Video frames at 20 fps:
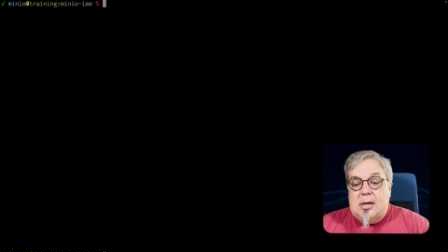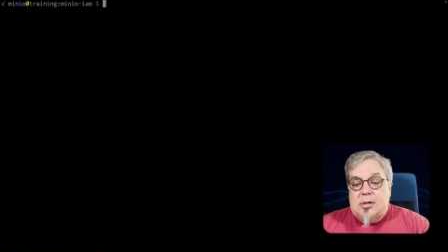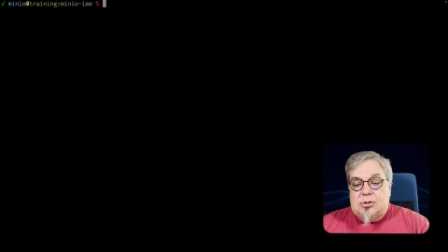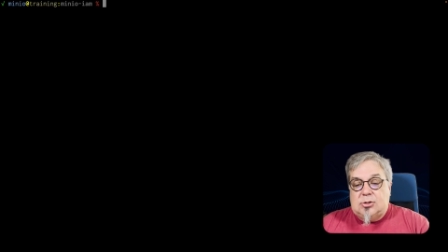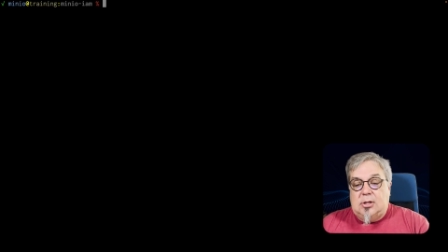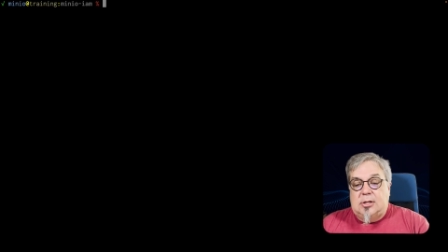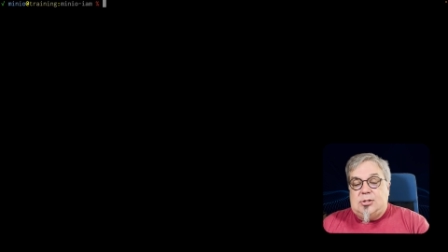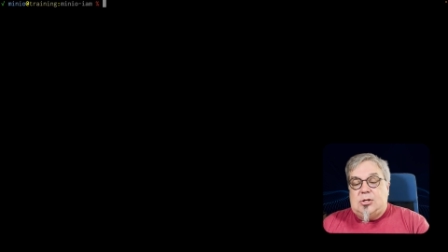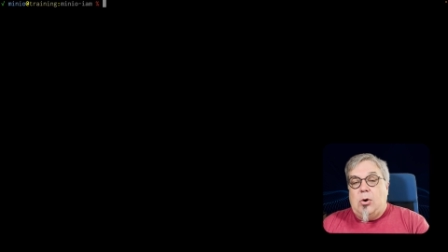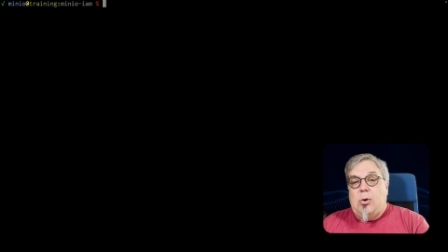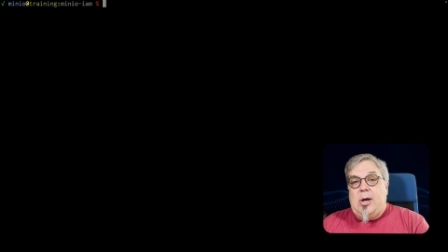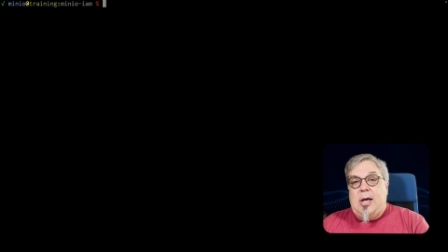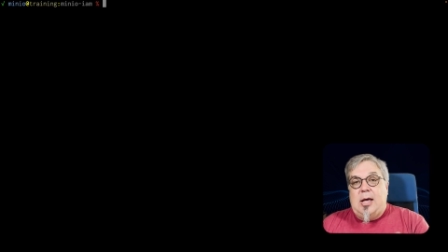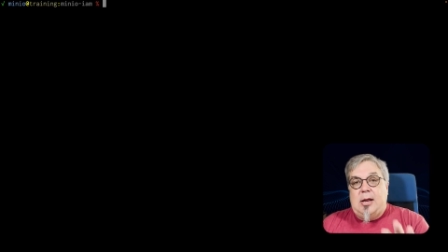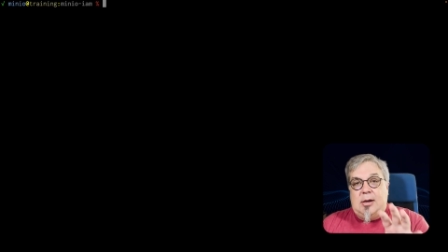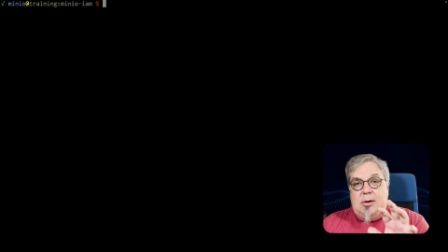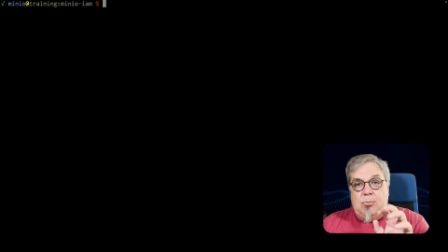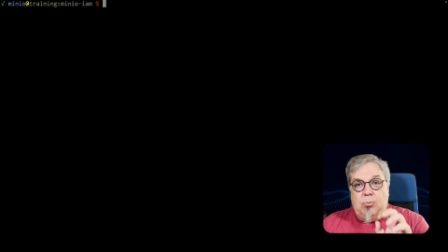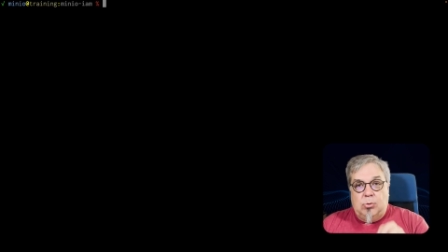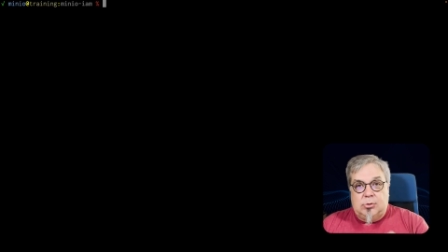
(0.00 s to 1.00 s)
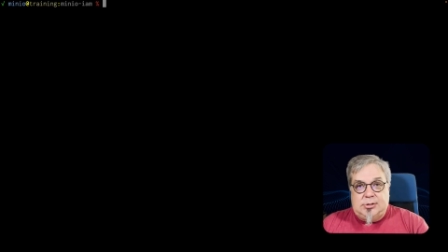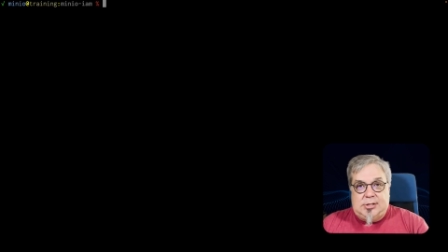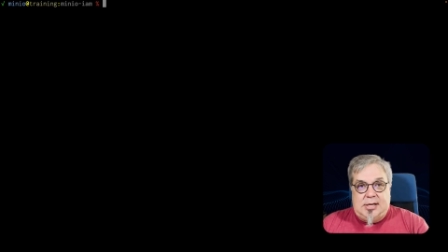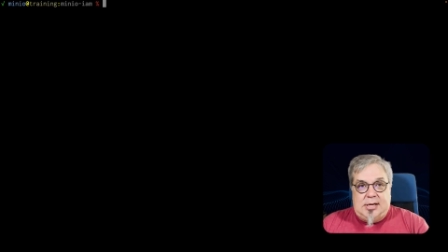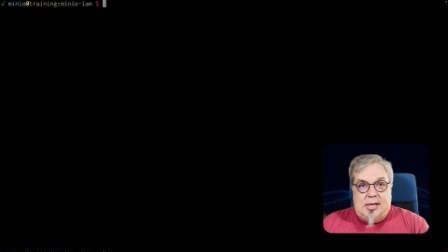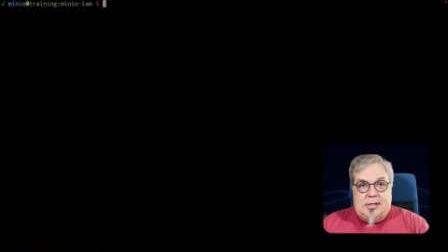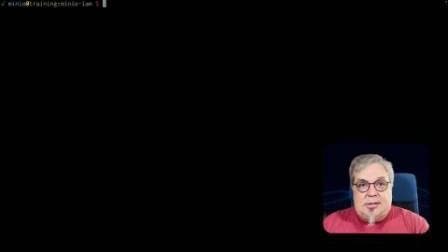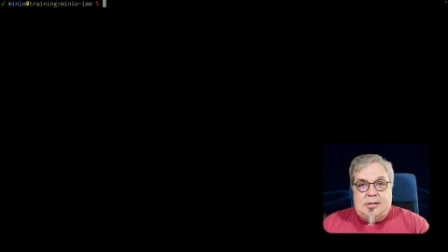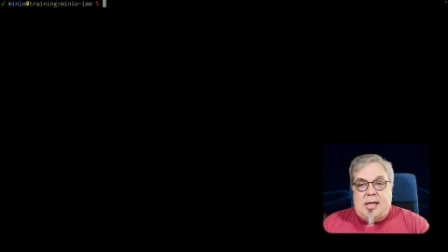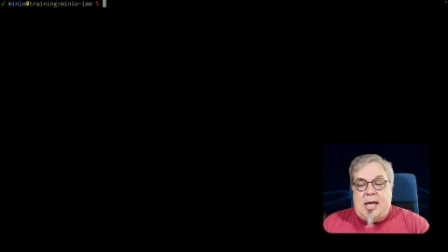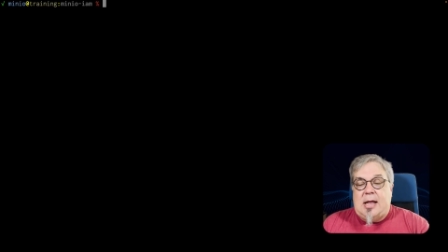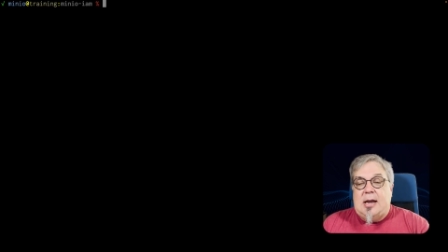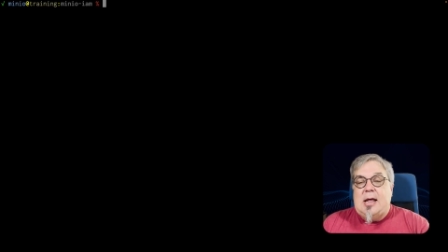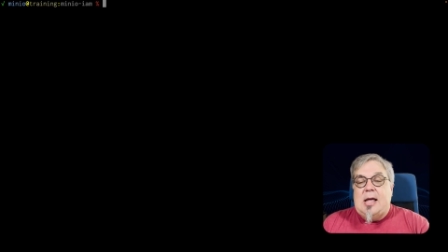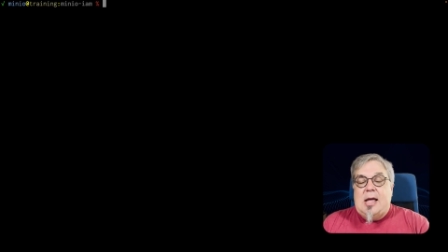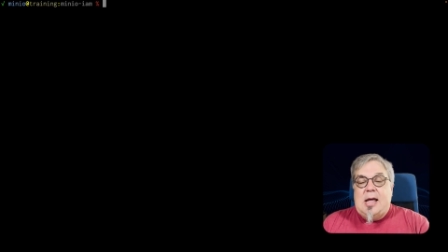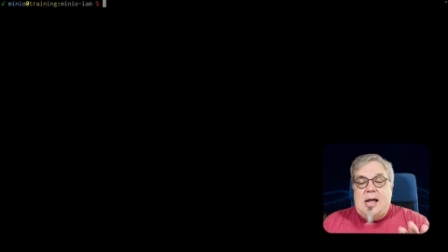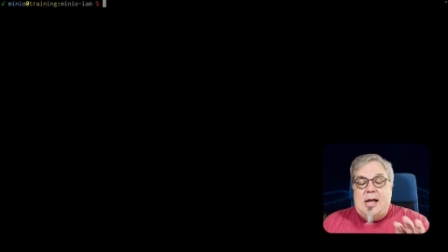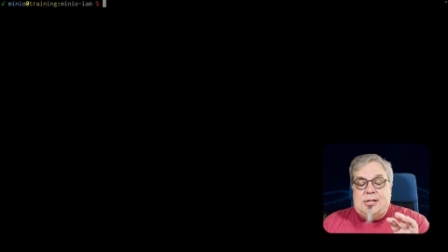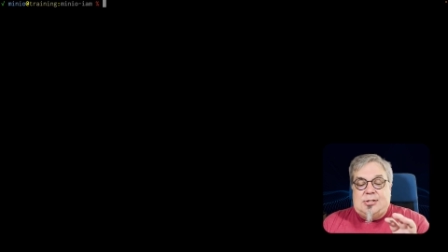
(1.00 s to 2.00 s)
So let's go ahead and we'll dig into that.
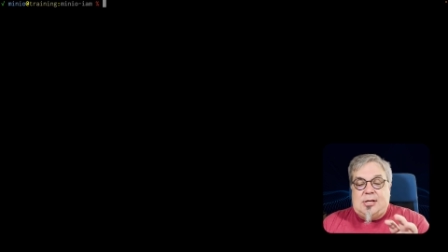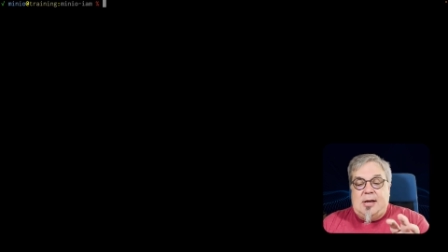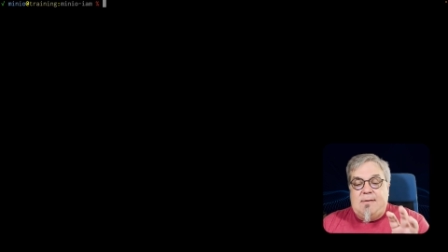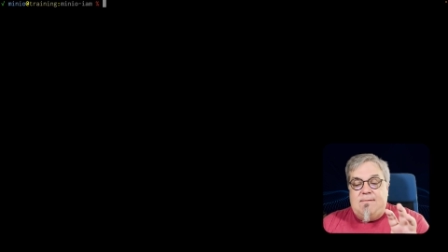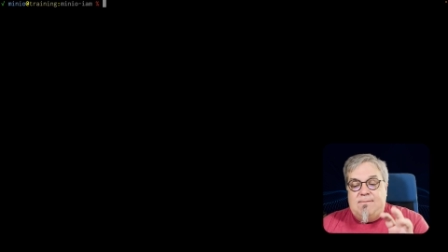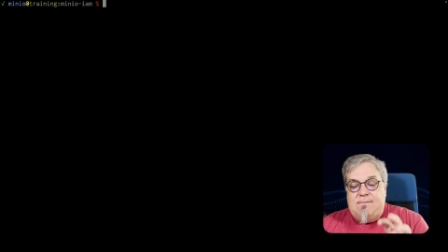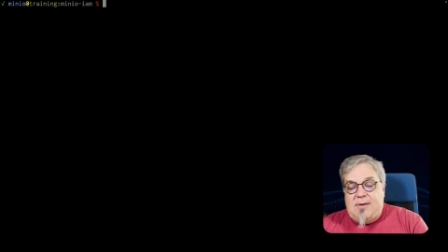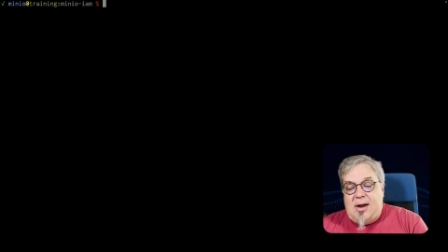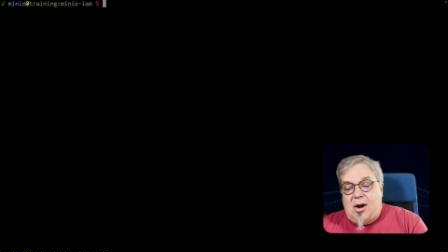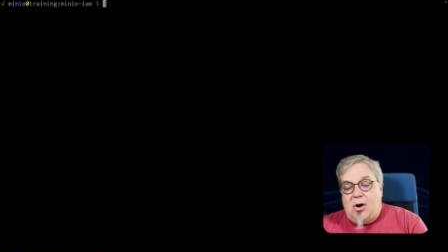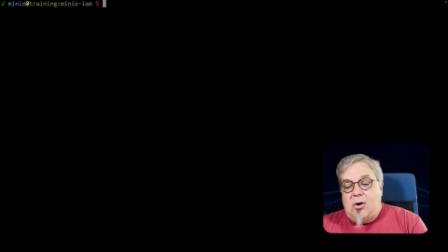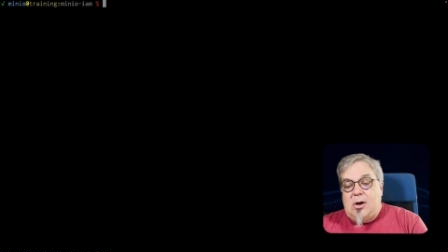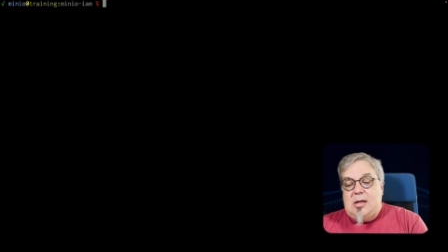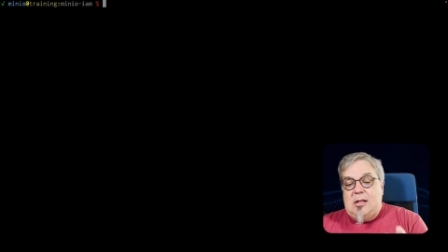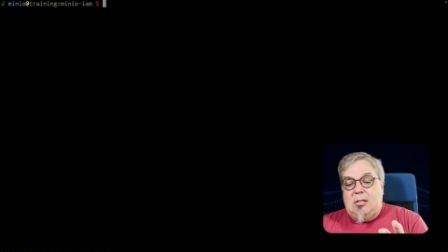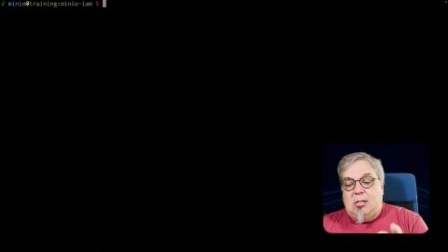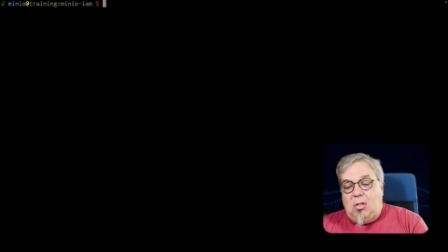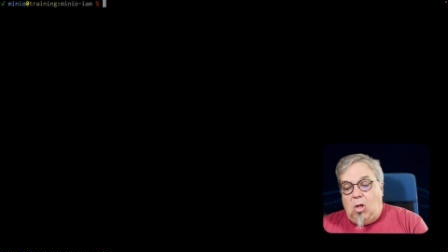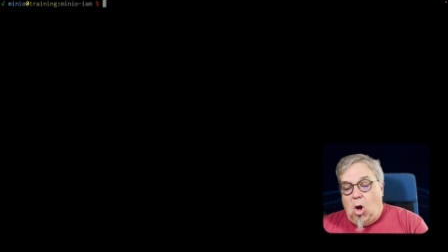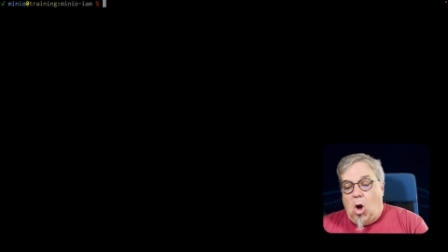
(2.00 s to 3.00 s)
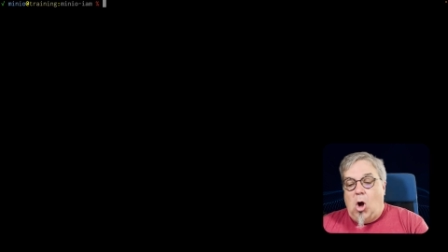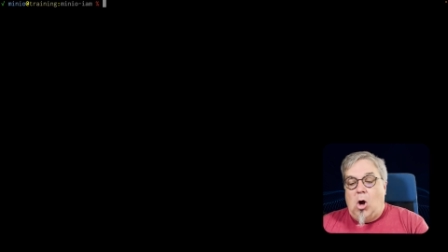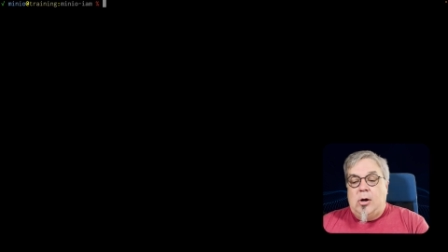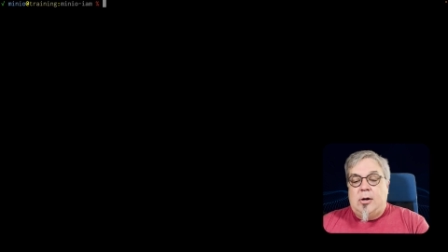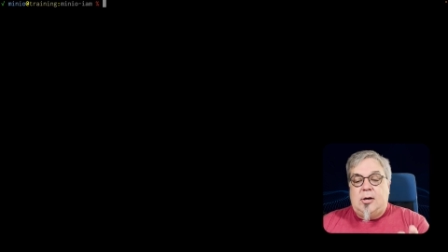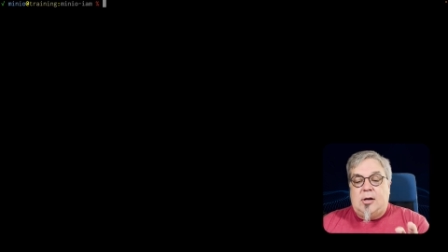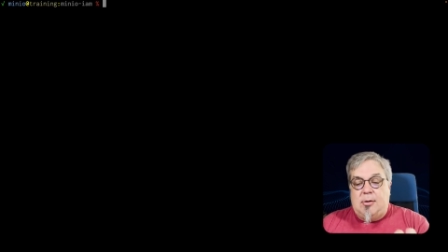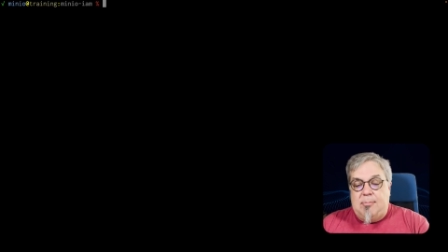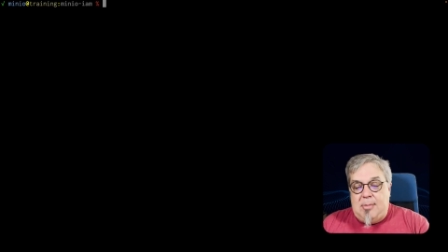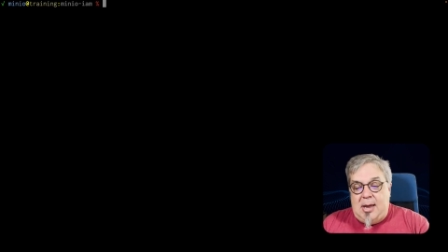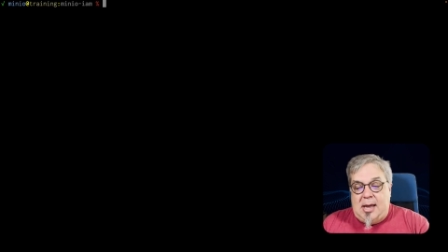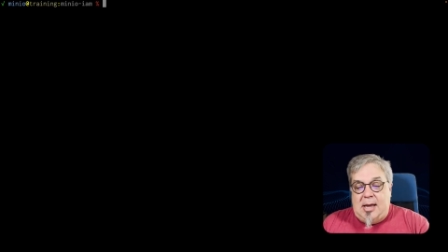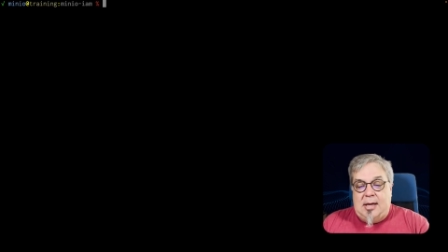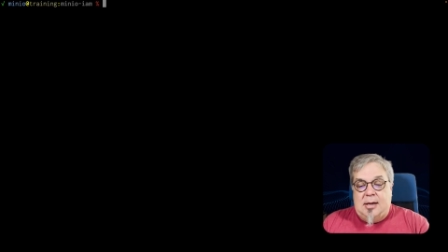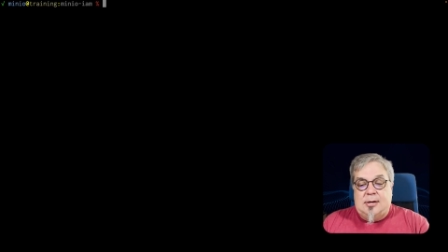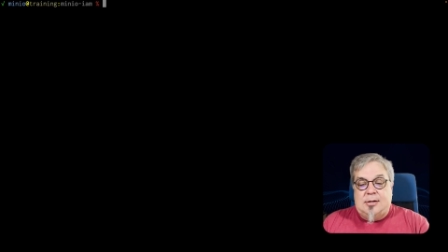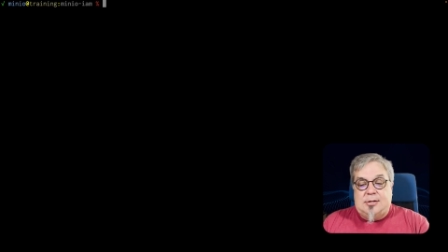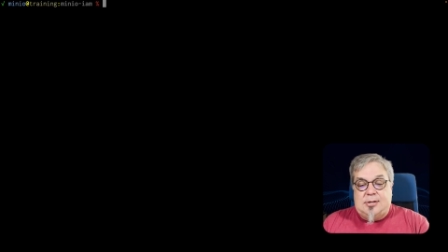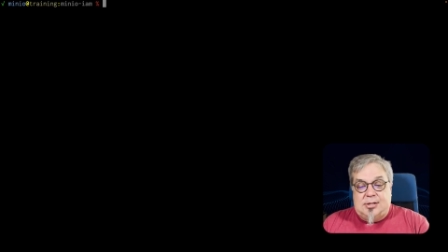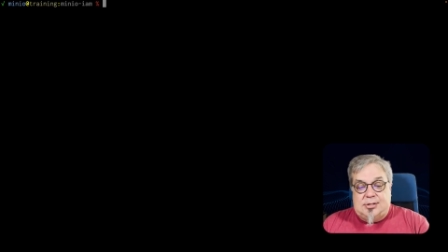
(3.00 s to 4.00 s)
It's a very long
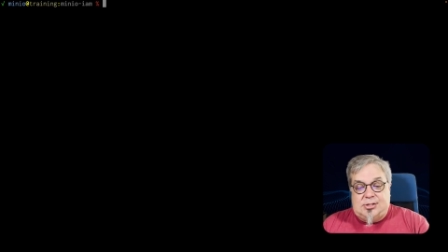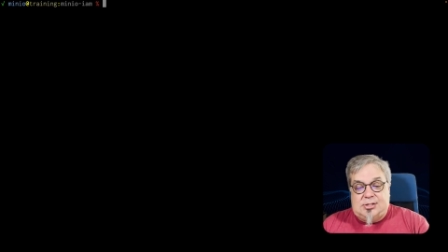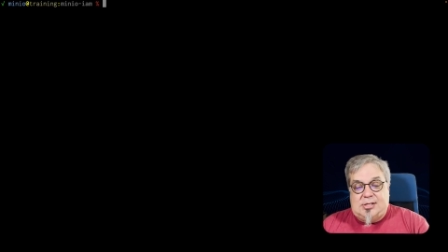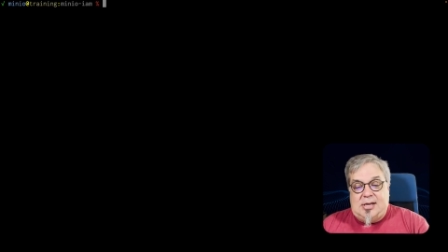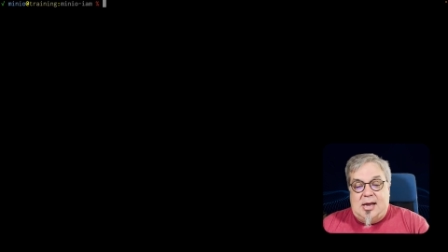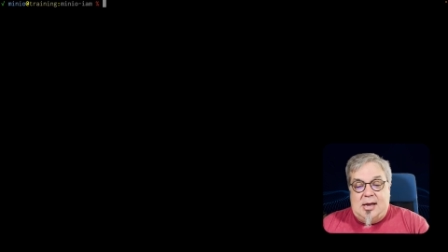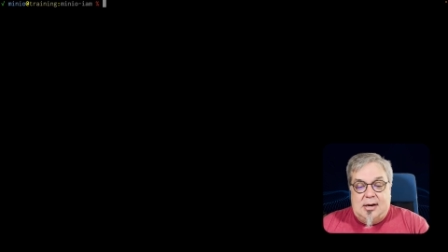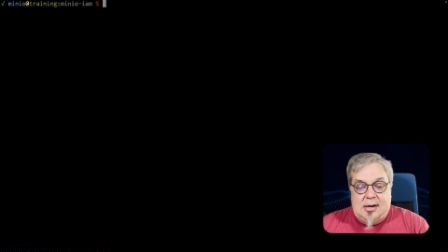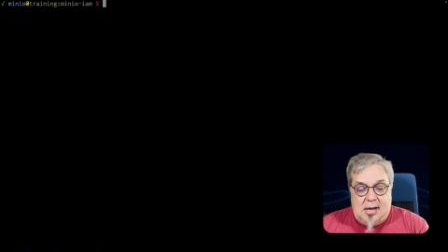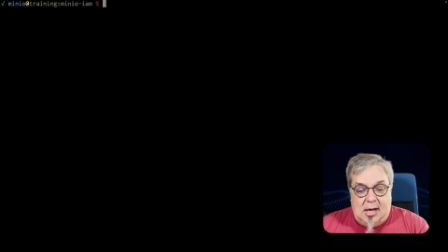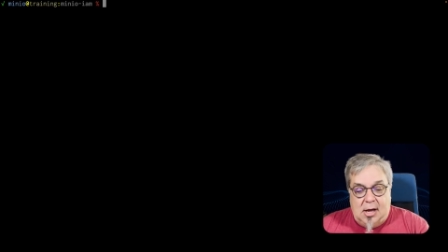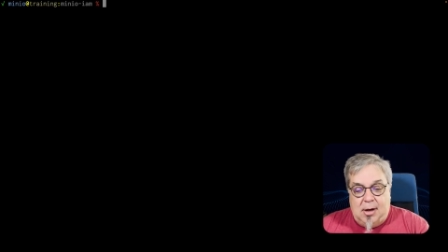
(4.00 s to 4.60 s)
command to stand